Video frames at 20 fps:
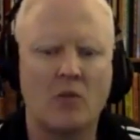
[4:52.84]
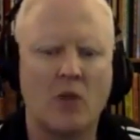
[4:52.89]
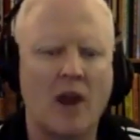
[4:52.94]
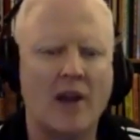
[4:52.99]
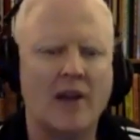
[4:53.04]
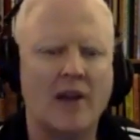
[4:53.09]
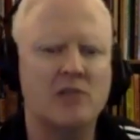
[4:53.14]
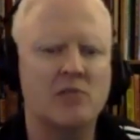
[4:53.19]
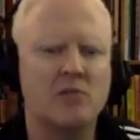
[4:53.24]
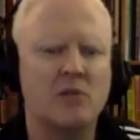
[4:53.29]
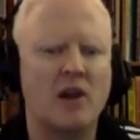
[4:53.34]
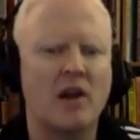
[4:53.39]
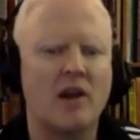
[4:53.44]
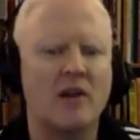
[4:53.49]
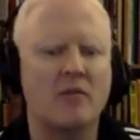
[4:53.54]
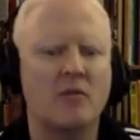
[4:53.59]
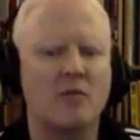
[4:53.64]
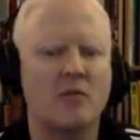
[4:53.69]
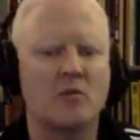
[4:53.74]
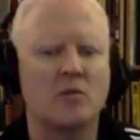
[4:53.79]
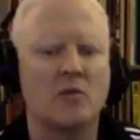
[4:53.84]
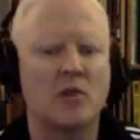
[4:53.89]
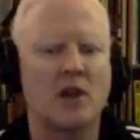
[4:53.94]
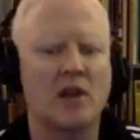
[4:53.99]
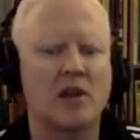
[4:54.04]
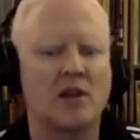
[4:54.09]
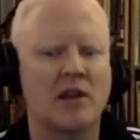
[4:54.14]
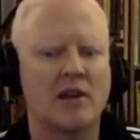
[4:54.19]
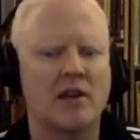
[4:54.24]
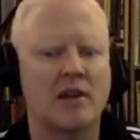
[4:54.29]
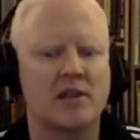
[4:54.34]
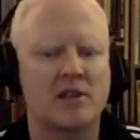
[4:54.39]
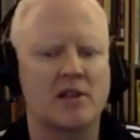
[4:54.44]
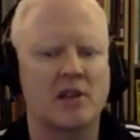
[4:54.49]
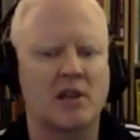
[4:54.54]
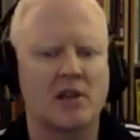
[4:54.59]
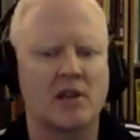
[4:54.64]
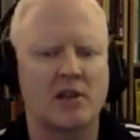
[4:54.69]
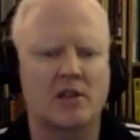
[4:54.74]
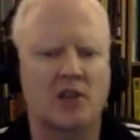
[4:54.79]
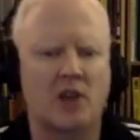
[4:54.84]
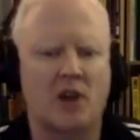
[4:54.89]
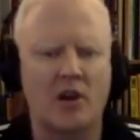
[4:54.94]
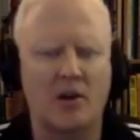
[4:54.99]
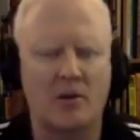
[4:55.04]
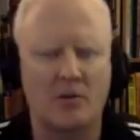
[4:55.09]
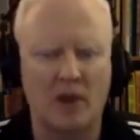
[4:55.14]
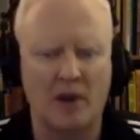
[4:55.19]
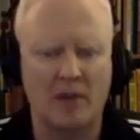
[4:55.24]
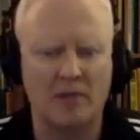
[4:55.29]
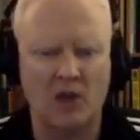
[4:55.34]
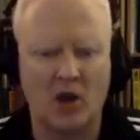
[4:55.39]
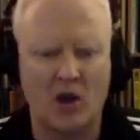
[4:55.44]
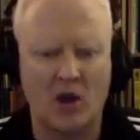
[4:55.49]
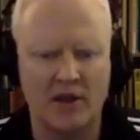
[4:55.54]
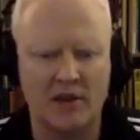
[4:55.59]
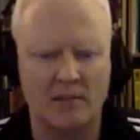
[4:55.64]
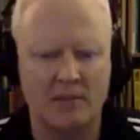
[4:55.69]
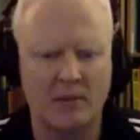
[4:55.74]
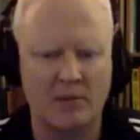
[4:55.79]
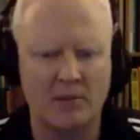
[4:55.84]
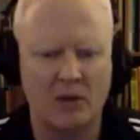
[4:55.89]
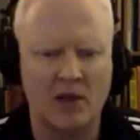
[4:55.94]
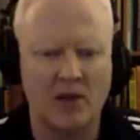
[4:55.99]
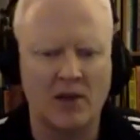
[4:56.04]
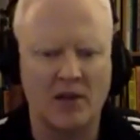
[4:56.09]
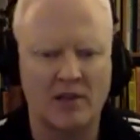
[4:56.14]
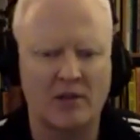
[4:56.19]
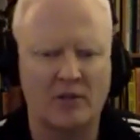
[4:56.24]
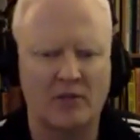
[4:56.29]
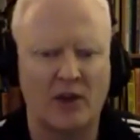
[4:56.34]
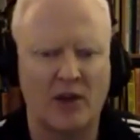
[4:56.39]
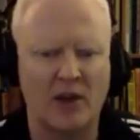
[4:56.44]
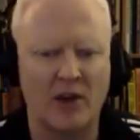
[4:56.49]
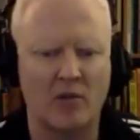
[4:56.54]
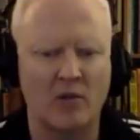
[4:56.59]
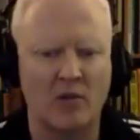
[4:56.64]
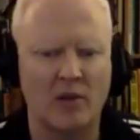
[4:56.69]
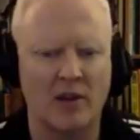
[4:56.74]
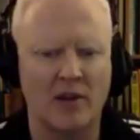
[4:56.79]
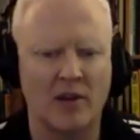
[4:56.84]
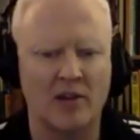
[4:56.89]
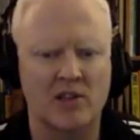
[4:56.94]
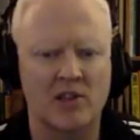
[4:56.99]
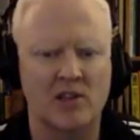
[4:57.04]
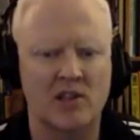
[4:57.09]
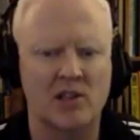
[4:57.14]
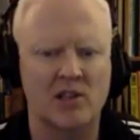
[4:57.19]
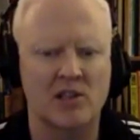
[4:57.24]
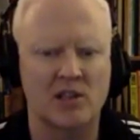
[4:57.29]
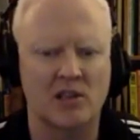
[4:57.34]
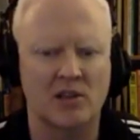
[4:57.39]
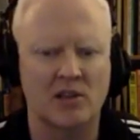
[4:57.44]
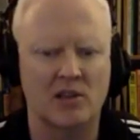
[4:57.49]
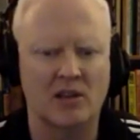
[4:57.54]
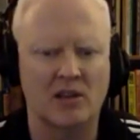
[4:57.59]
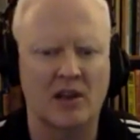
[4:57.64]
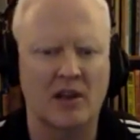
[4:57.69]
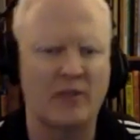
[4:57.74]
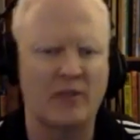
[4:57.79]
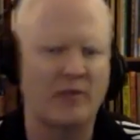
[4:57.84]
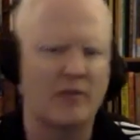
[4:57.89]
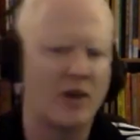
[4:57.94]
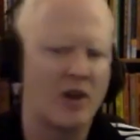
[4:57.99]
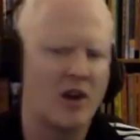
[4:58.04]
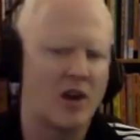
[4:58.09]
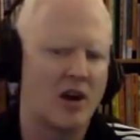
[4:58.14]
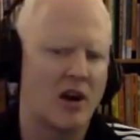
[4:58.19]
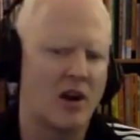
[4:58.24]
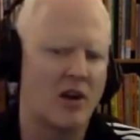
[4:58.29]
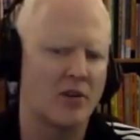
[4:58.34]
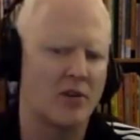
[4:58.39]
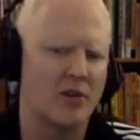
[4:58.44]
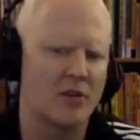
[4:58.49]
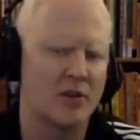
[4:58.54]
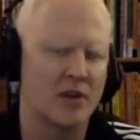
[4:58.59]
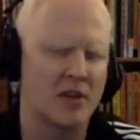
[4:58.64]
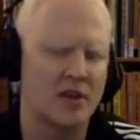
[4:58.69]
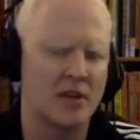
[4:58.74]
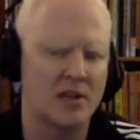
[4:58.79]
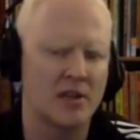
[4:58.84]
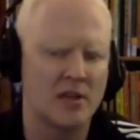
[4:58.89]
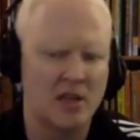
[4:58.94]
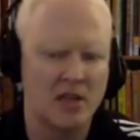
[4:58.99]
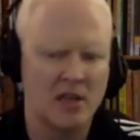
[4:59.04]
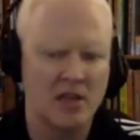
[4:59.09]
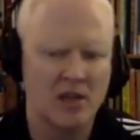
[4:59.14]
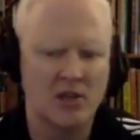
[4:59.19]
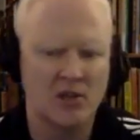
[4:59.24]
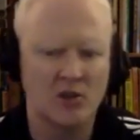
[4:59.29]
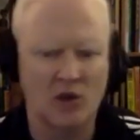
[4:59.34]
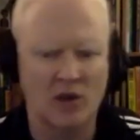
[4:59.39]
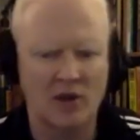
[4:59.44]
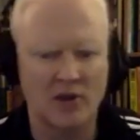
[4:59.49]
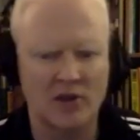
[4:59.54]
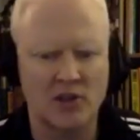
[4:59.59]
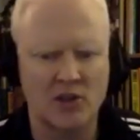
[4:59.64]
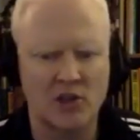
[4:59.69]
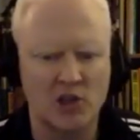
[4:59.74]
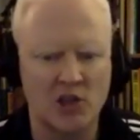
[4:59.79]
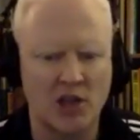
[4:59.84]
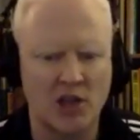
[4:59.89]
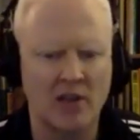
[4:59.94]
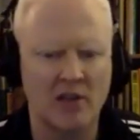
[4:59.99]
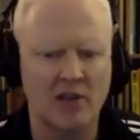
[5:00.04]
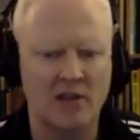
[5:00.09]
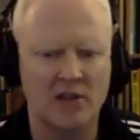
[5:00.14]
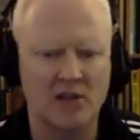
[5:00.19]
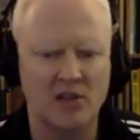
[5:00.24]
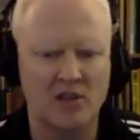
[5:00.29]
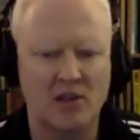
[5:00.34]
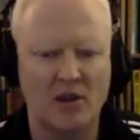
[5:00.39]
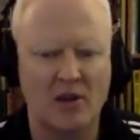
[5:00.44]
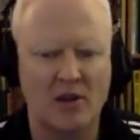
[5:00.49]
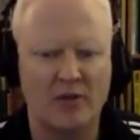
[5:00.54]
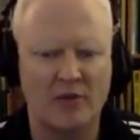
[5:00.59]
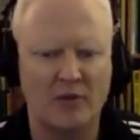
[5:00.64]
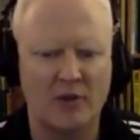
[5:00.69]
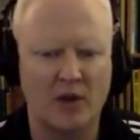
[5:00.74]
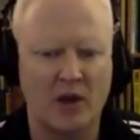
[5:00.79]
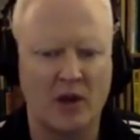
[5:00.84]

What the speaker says: I guess what I like is I like talk when I'm talking to people. I like to find out what else is in their life other than drugs in jail and stuff.